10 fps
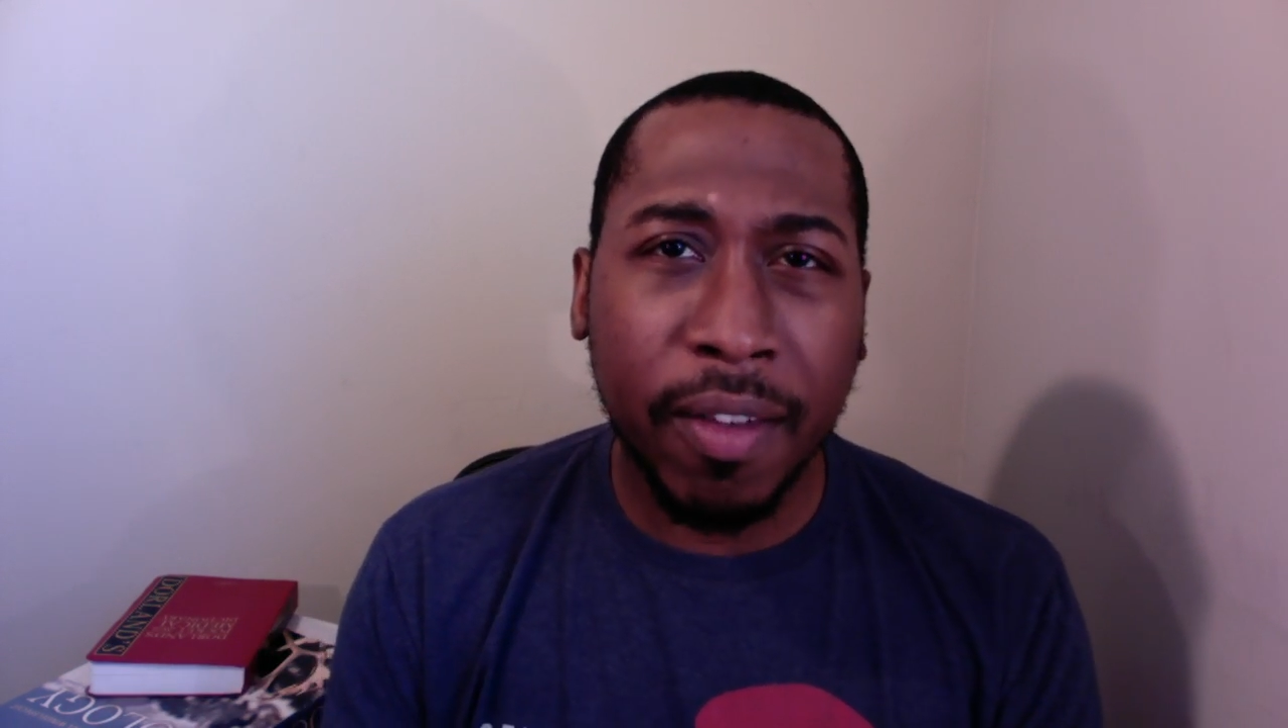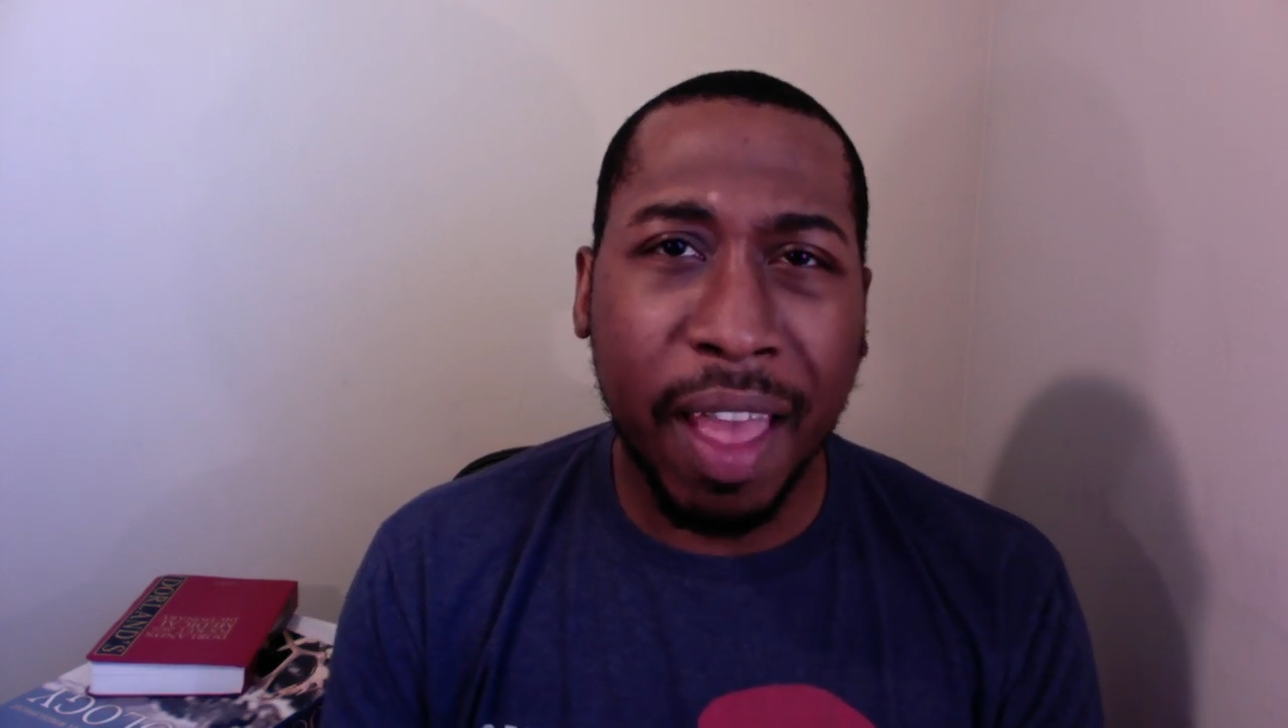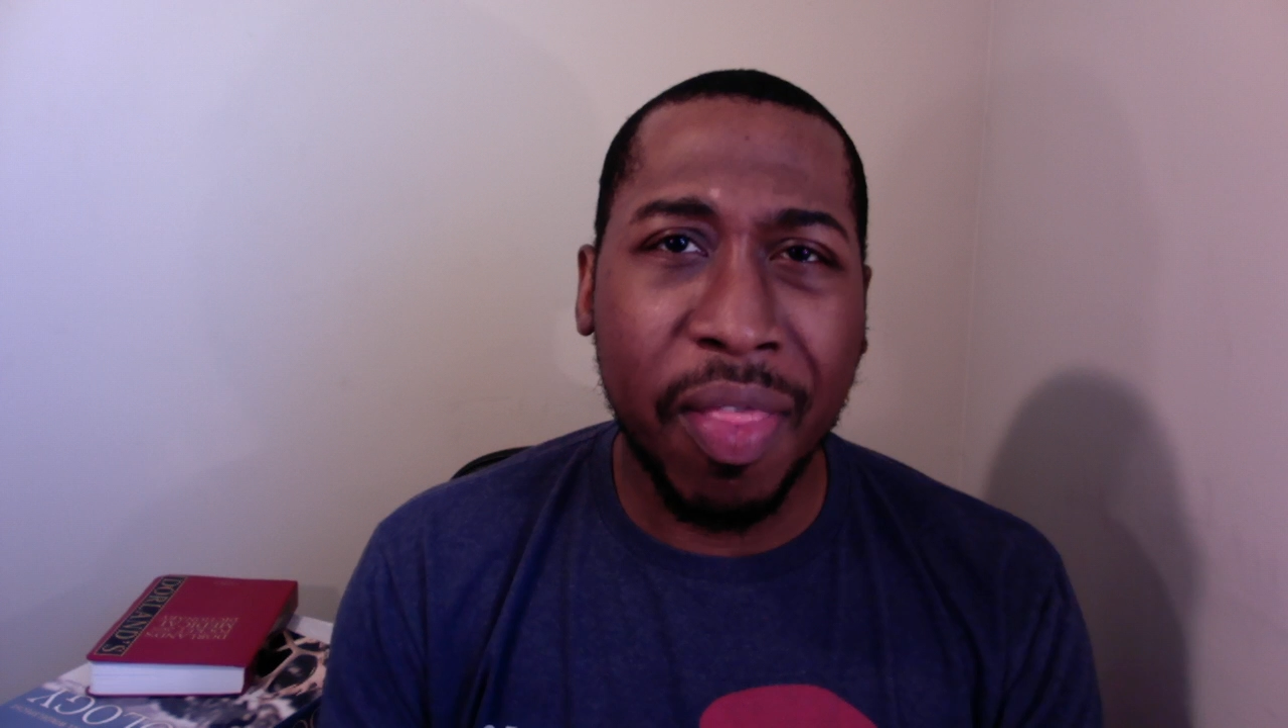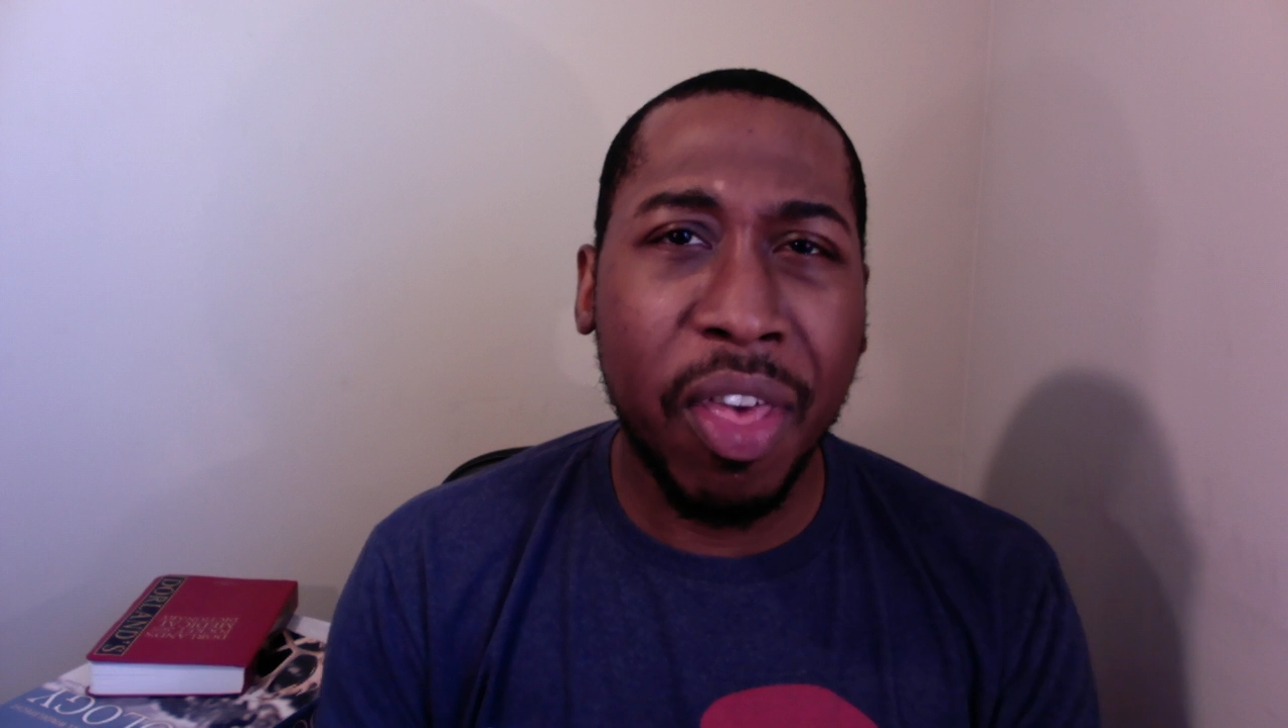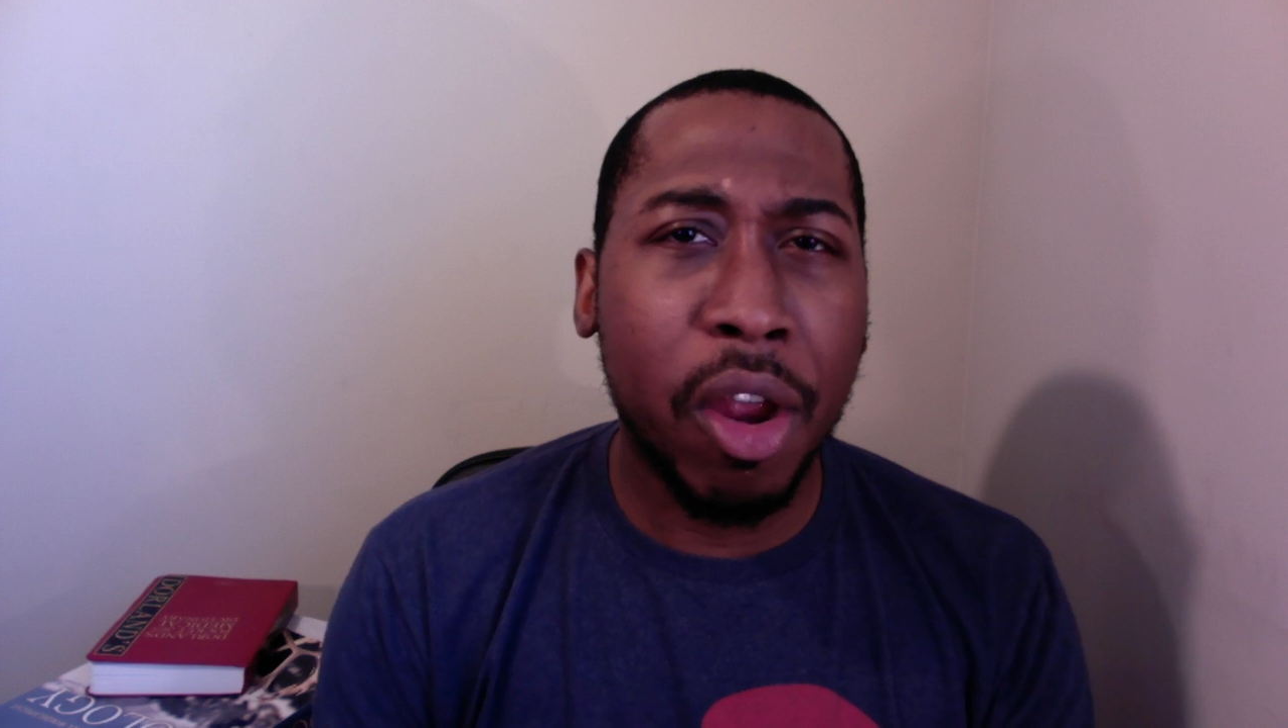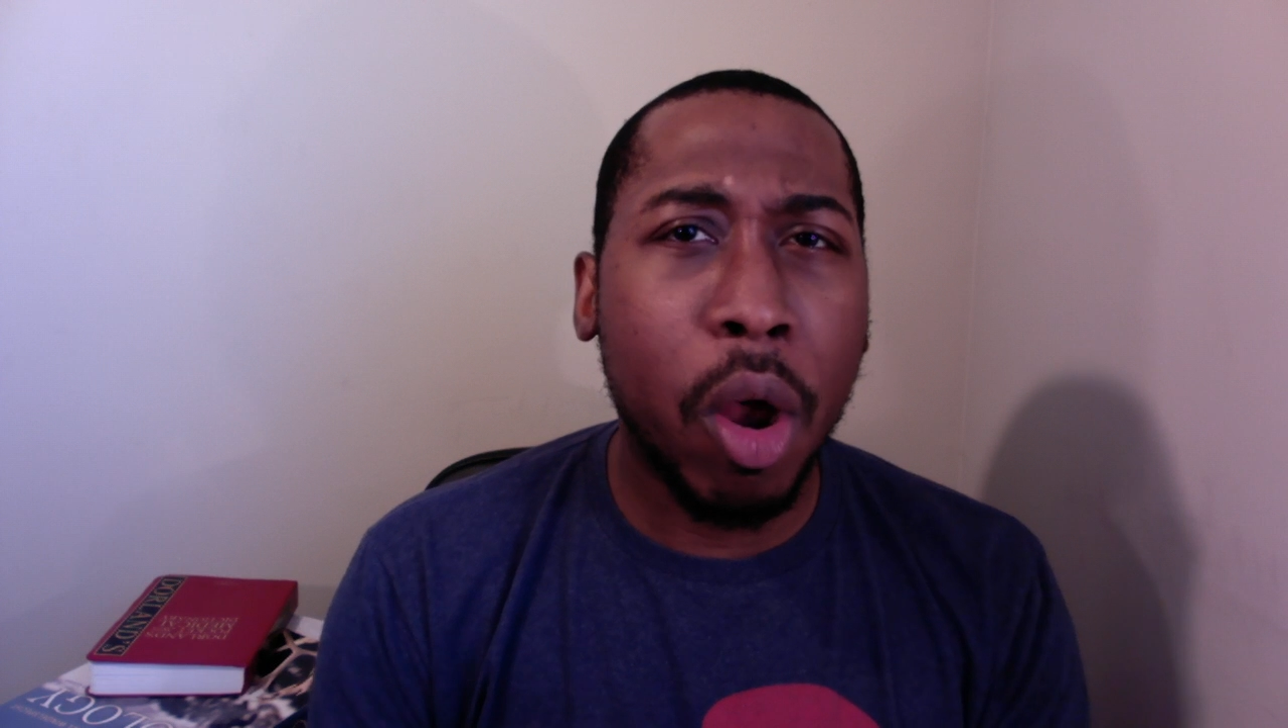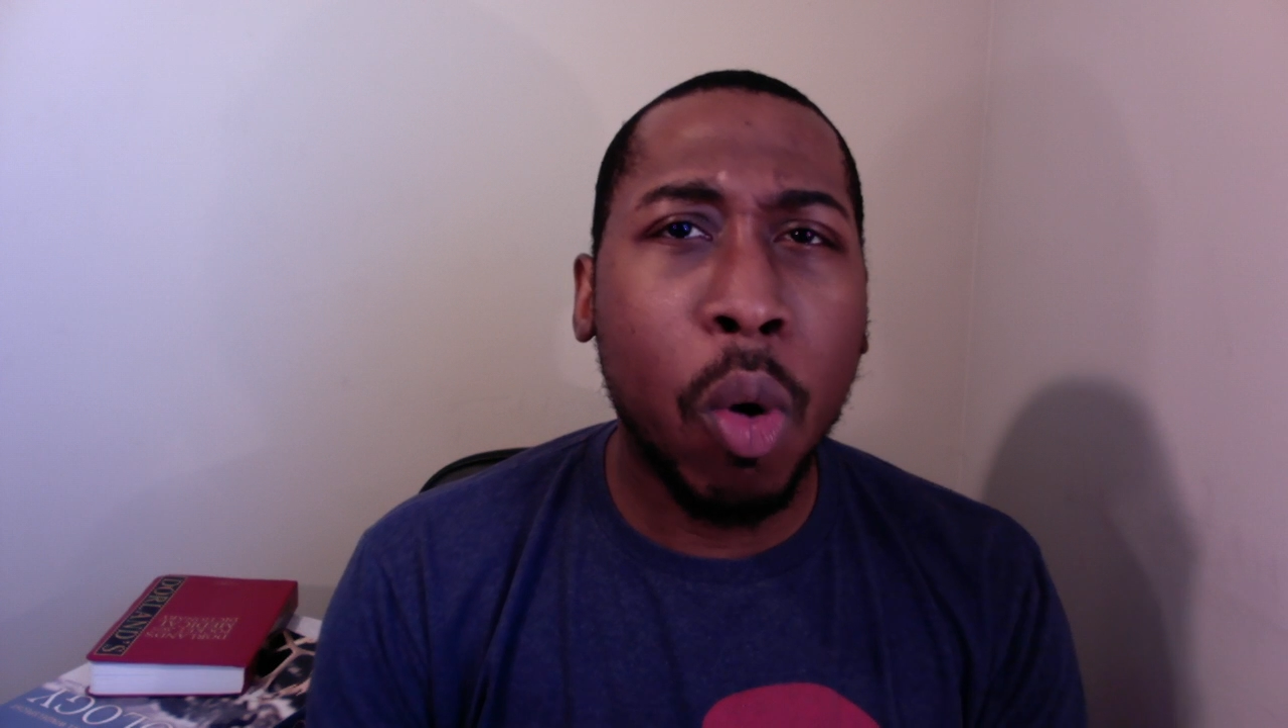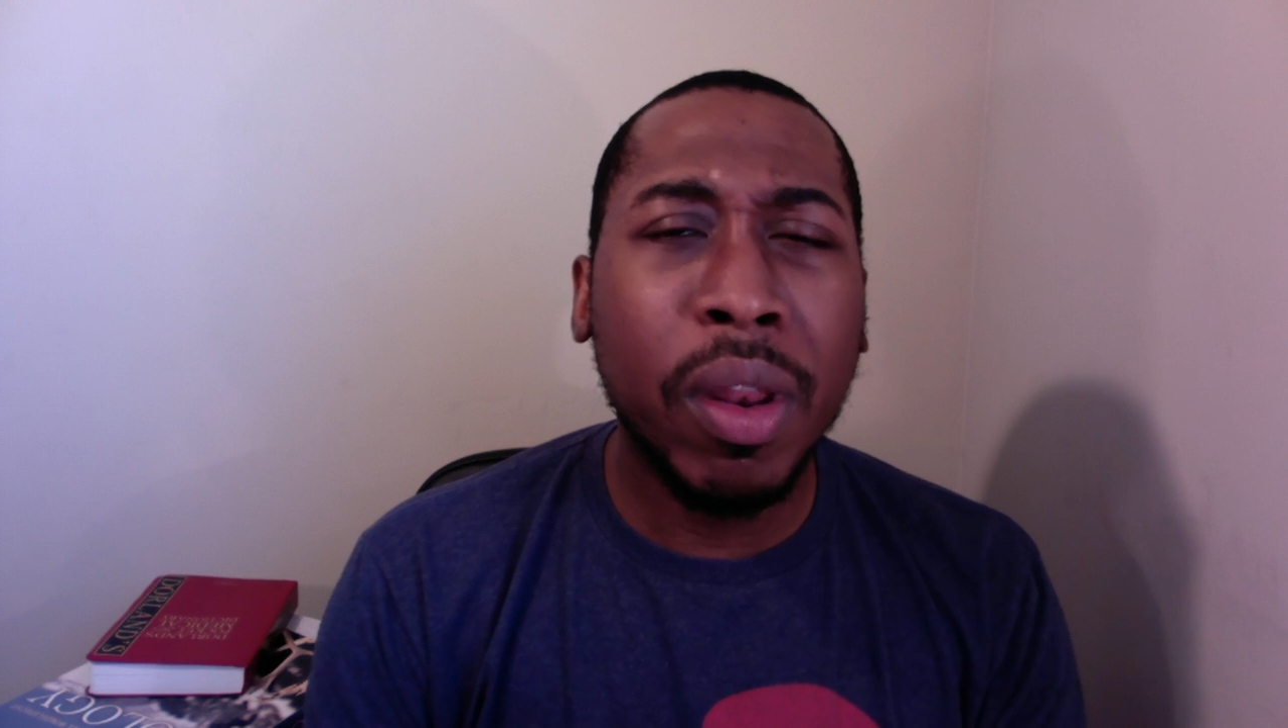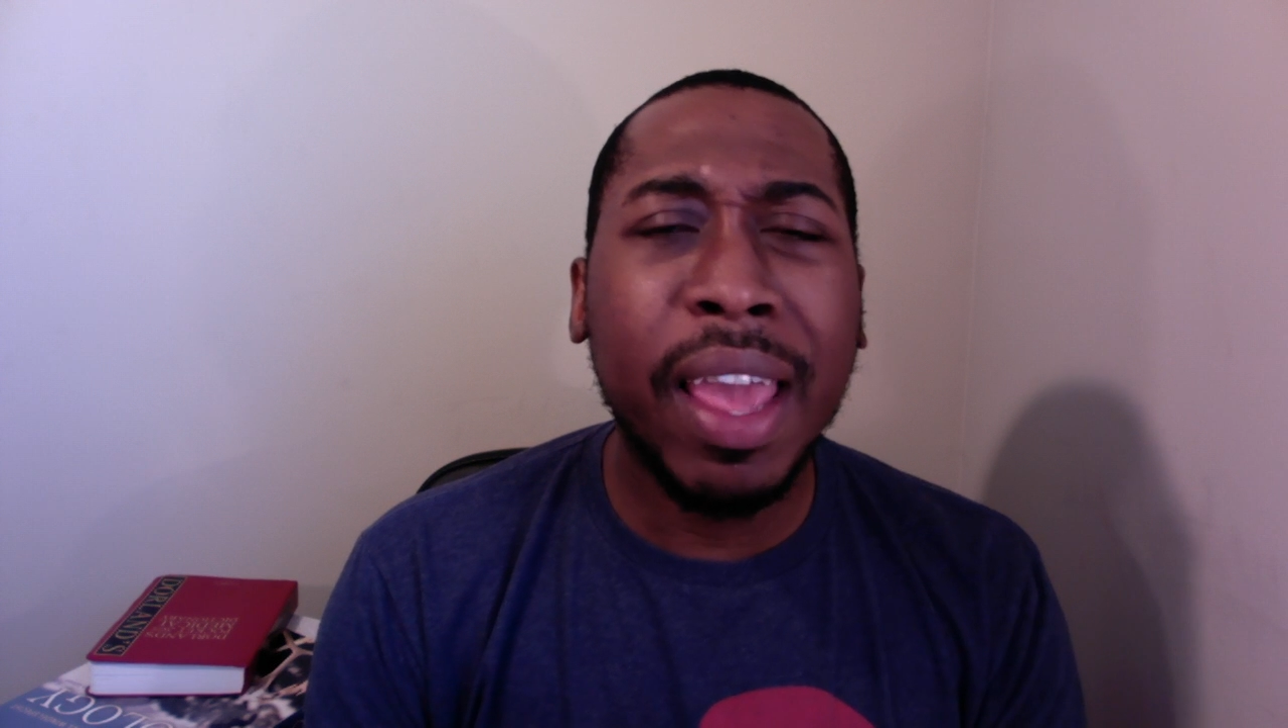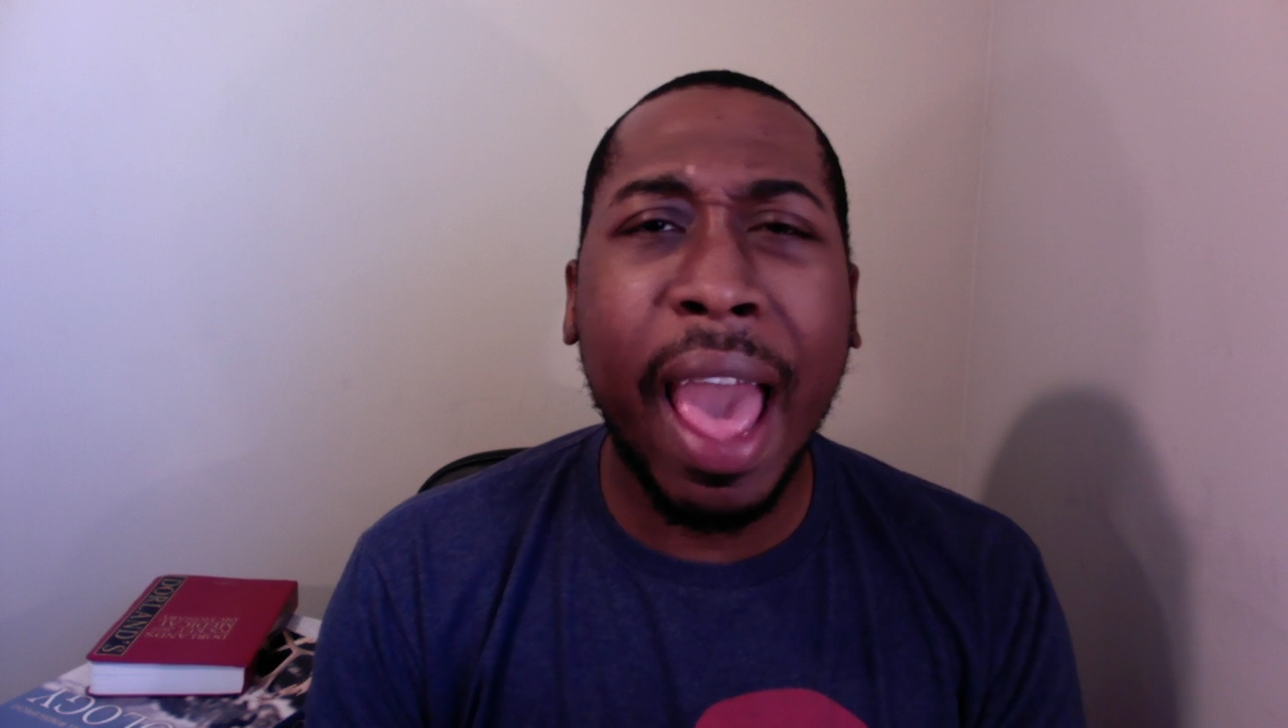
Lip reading: and they're only